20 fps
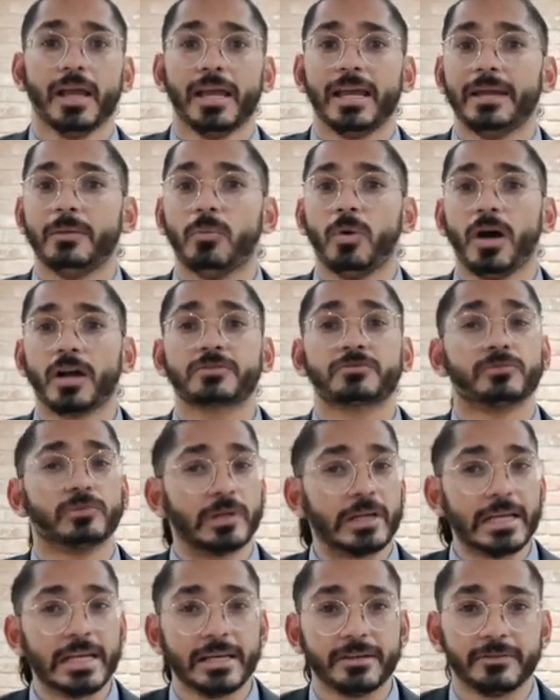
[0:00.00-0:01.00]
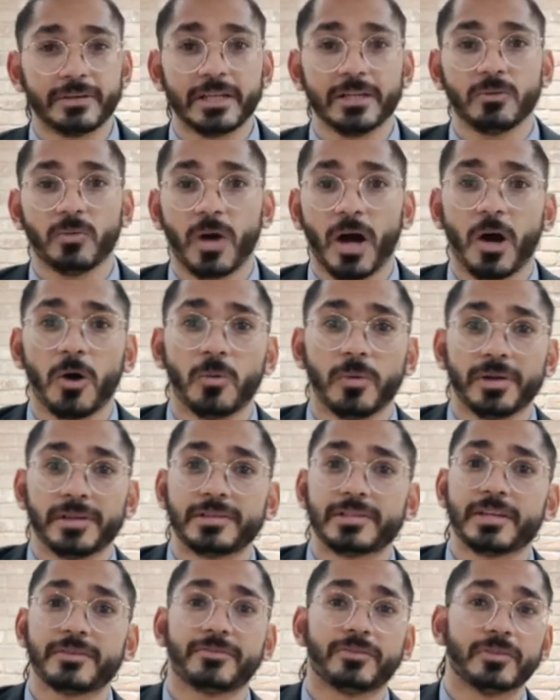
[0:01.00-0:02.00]
It works really well
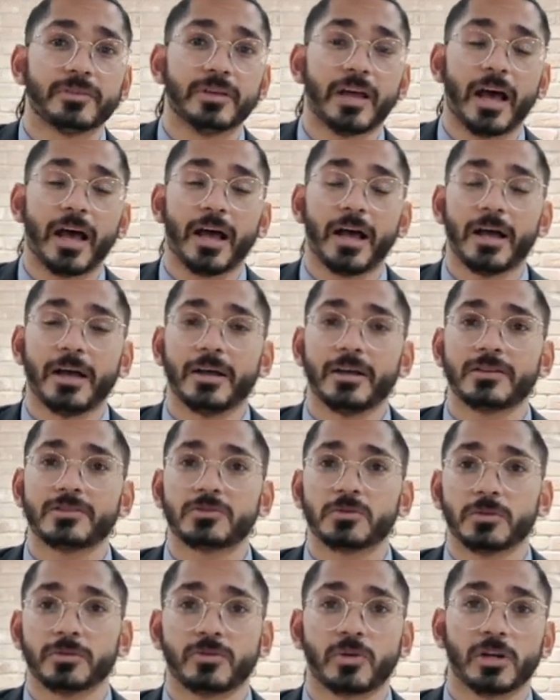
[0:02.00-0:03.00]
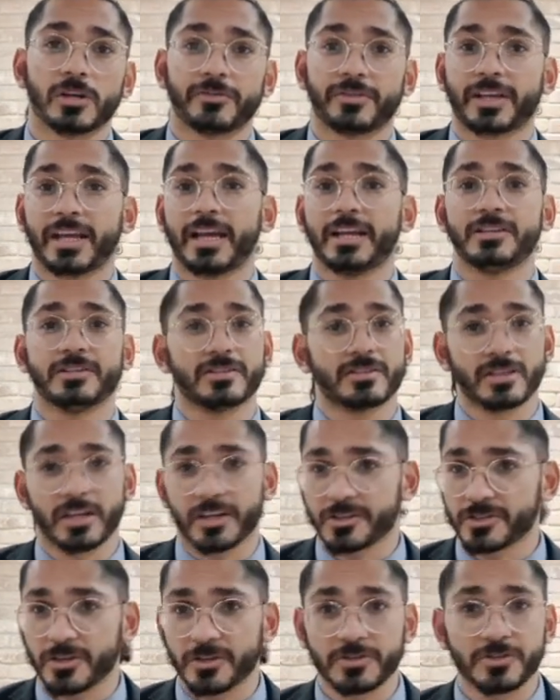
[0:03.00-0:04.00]
with different sort of qualifications
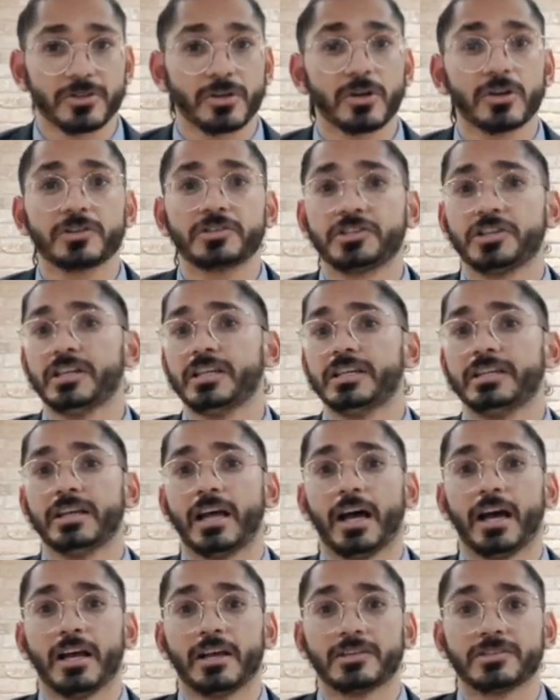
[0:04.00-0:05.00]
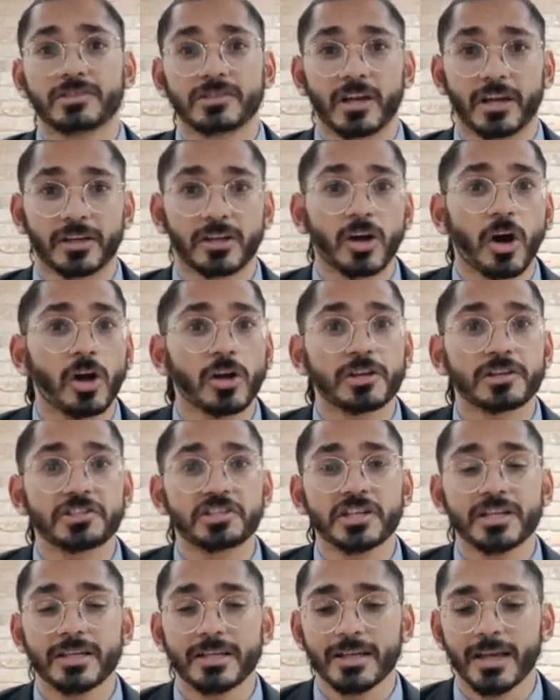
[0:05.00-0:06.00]
like sociology,
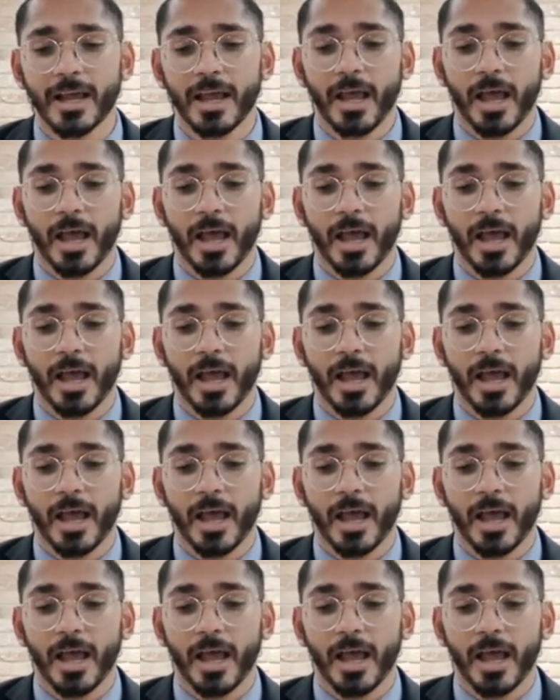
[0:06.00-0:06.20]
psychology,